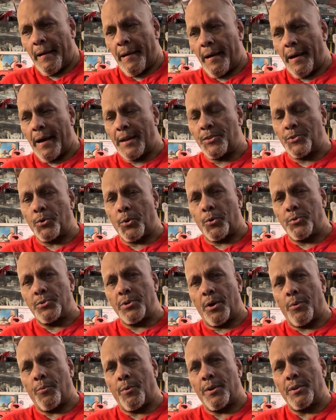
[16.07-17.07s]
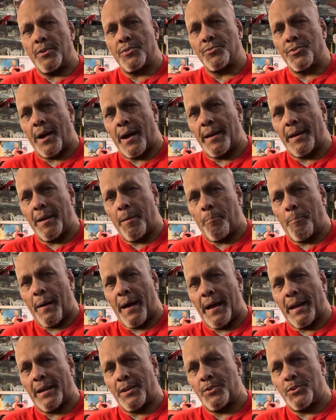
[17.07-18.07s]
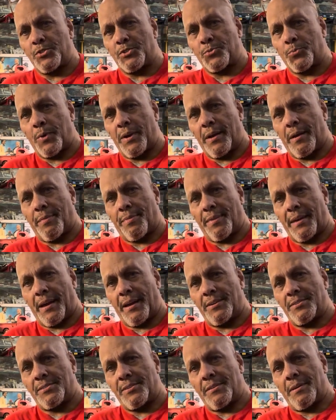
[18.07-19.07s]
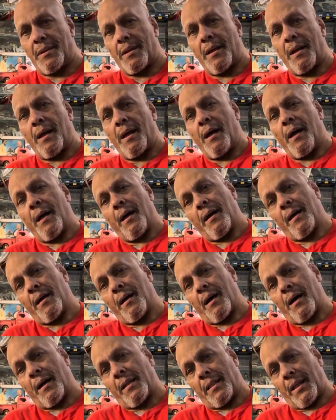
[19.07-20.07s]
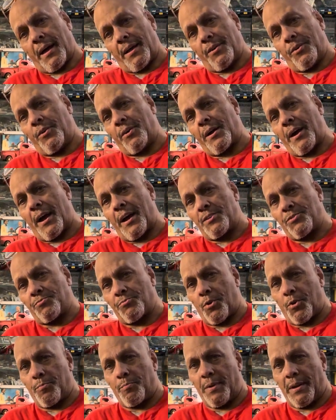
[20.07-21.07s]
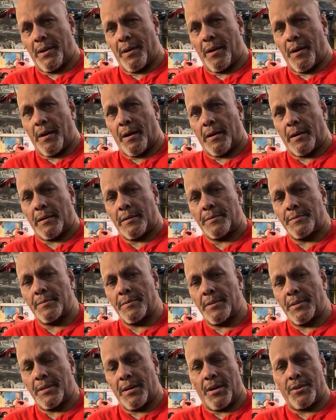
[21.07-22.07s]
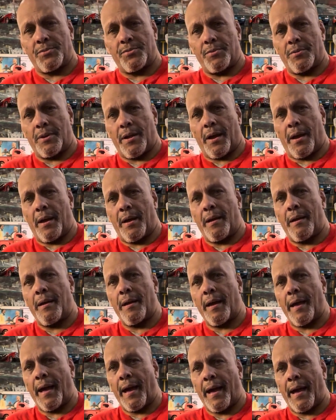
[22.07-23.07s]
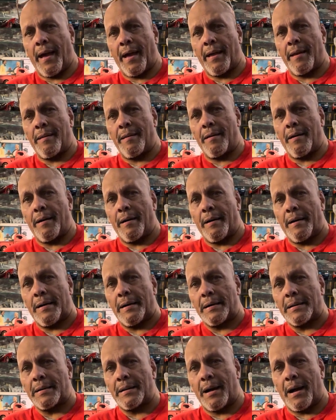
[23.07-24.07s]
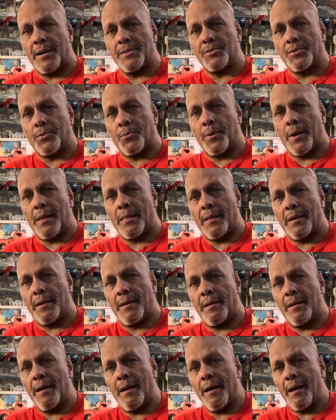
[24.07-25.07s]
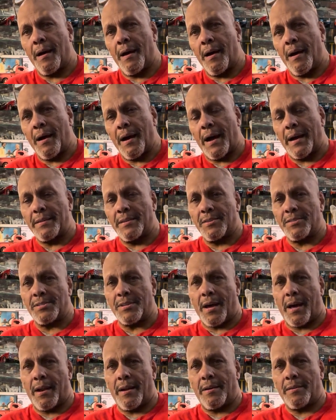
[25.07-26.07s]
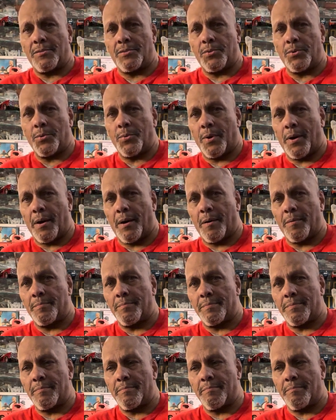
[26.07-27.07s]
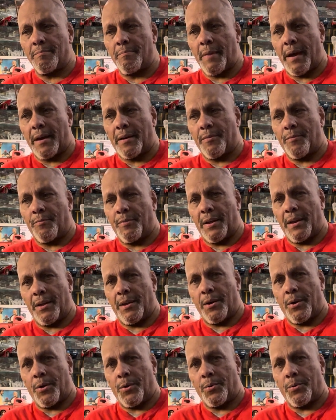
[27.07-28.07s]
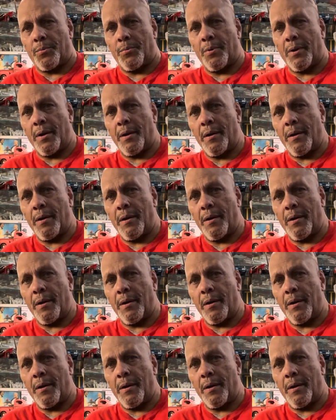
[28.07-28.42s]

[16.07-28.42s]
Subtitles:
I told you I wanted to try and get back in the swing of things. A lot of you guys wrote me yesterday, and consequently, I decided to make a video